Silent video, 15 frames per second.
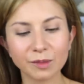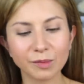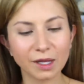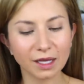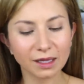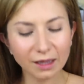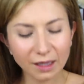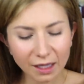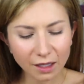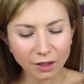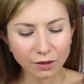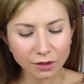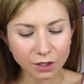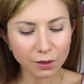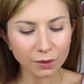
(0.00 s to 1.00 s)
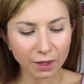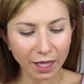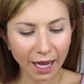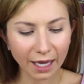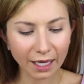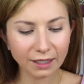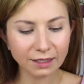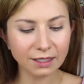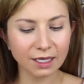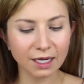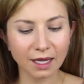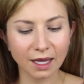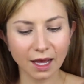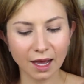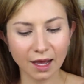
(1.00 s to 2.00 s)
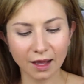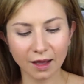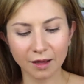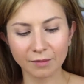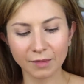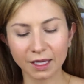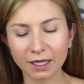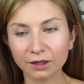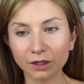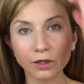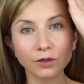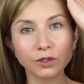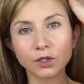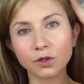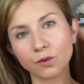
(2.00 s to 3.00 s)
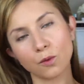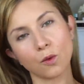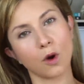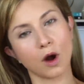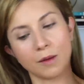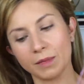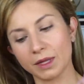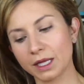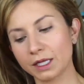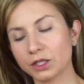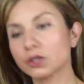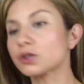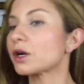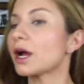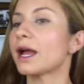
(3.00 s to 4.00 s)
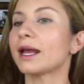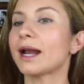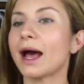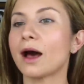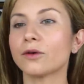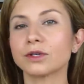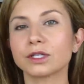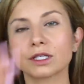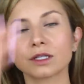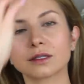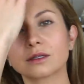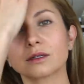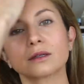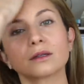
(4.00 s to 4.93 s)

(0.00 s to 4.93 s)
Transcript: to be a little too light um, and a little too warm, but let's try it out.